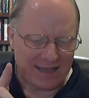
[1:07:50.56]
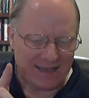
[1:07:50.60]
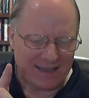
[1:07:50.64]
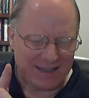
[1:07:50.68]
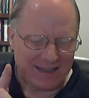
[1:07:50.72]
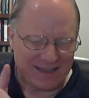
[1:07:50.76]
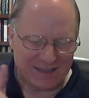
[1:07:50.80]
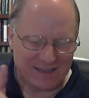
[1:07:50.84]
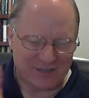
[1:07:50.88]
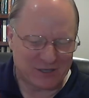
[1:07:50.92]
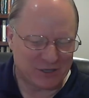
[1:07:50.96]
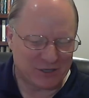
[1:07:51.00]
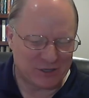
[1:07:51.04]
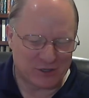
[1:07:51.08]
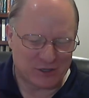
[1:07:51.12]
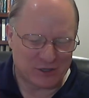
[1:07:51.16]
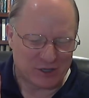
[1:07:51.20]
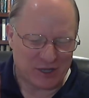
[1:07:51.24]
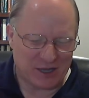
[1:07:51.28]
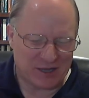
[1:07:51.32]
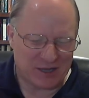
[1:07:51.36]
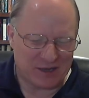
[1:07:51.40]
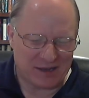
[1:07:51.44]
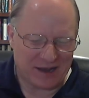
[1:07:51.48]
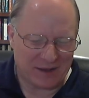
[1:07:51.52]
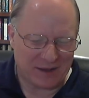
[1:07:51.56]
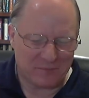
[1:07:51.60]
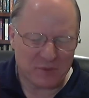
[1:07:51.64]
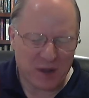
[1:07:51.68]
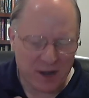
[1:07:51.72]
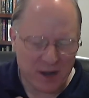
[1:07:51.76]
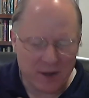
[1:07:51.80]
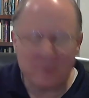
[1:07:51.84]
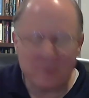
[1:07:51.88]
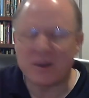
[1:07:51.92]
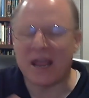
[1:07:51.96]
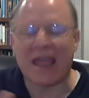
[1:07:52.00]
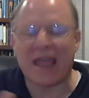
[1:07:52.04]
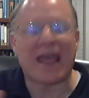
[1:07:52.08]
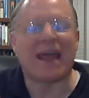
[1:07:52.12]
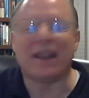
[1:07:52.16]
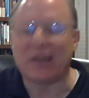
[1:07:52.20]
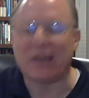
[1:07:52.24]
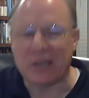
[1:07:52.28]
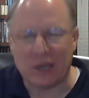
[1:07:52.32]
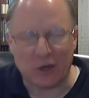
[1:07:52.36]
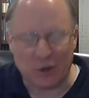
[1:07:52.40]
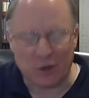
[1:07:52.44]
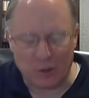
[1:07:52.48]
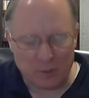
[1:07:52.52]
This is I'm going to end
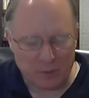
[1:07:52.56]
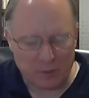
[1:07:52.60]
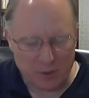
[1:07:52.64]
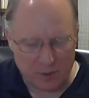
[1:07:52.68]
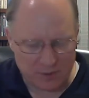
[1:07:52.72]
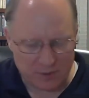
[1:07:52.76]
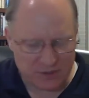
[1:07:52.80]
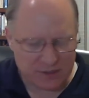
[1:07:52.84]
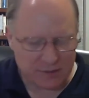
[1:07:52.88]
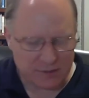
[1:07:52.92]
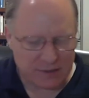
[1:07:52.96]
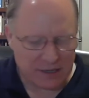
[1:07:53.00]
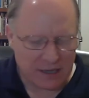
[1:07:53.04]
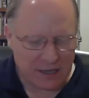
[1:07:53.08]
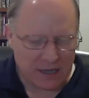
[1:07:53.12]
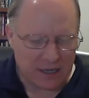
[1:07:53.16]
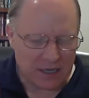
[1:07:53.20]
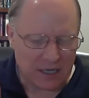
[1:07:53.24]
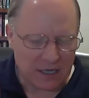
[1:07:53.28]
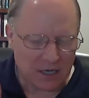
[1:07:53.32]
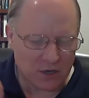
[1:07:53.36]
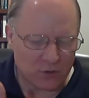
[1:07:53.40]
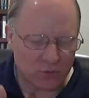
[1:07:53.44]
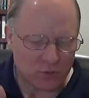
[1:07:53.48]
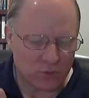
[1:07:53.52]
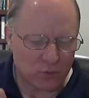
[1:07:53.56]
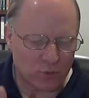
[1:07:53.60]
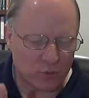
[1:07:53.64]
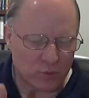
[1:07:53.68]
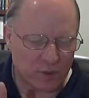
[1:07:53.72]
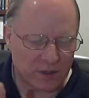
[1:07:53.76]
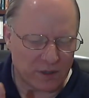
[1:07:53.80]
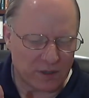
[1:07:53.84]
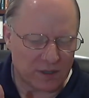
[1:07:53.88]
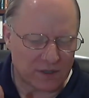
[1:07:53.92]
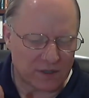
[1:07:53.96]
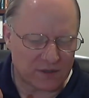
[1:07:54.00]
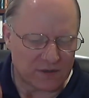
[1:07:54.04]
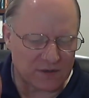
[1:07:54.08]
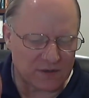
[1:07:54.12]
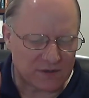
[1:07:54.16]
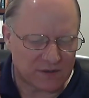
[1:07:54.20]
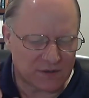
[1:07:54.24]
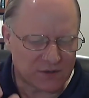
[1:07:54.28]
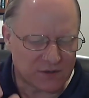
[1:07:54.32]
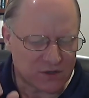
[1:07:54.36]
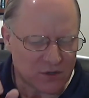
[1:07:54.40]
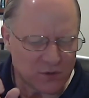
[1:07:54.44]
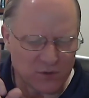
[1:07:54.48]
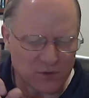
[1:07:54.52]
here. I promise. I'm going to end here with this. He
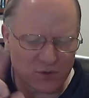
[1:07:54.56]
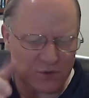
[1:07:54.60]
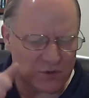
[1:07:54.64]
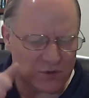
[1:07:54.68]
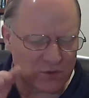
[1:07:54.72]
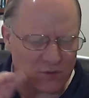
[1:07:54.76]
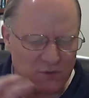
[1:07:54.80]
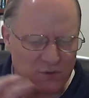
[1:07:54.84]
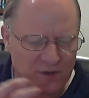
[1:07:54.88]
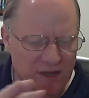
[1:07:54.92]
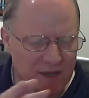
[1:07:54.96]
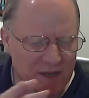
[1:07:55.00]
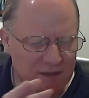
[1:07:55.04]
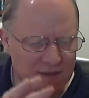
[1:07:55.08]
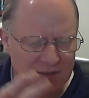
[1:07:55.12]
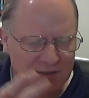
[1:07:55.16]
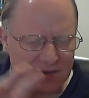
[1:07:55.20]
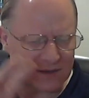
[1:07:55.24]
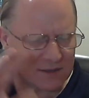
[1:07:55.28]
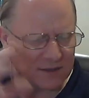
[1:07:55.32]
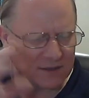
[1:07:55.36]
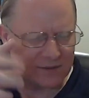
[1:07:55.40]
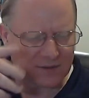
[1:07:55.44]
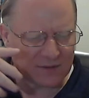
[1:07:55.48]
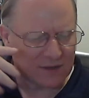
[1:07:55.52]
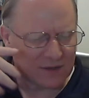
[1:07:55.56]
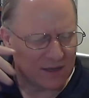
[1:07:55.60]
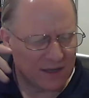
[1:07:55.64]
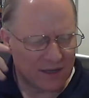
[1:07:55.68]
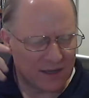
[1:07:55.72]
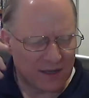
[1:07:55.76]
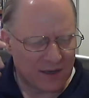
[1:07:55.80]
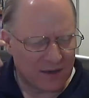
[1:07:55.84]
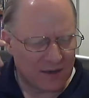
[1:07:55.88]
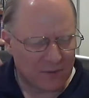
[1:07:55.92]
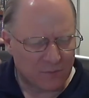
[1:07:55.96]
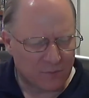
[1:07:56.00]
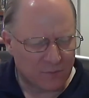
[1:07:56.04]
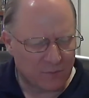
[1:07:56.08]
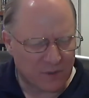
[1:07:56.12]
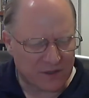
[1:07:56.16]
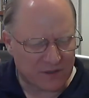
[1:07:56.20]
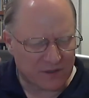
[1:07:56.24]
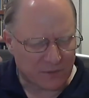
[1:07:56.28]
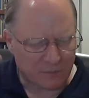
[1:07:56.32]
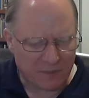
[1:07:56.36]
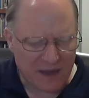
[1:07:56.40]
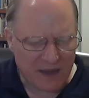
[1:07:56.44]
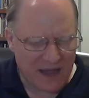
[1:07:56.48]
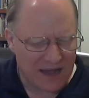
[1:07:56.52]
says, so we got this. It's
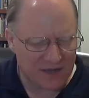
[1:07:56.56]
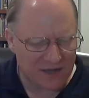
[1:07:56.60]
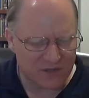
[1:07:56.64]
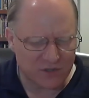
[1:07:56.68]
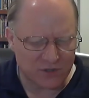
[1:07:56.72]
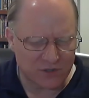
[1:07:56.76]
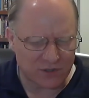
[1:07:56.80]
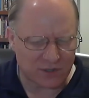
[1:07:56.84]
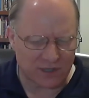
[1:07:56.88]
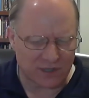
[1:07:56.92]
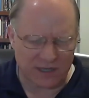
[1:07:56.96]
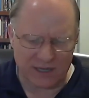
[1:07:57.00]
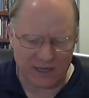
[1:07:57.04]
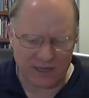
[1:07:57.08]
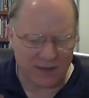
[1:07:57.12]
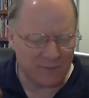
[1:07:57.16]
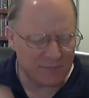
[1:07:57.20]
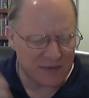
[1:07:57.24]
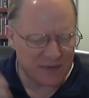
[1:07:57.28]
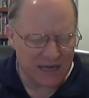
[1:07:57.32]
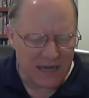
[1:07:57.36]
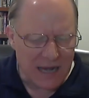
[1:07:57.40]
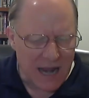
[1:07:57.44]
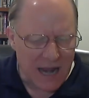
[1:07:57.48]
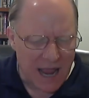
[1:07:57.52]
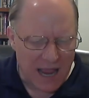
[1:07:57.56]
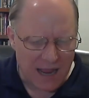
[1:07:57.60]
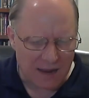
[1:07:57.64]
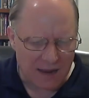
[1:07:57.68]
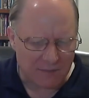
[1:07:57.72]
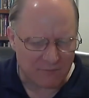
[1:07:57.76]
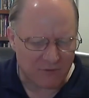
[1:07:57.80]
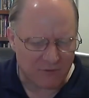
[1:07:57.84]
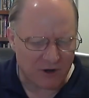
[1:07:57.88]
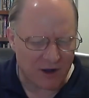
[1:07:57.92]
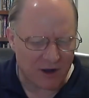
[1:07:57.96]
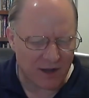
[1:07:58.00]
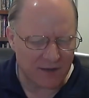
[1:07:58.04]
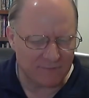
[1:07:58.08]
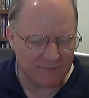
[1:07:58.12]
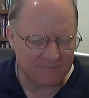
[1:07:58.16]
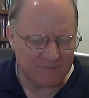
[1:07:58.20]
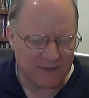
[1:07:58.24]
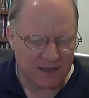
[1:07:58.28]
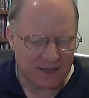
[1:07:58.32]
a postulate, an empty name, right?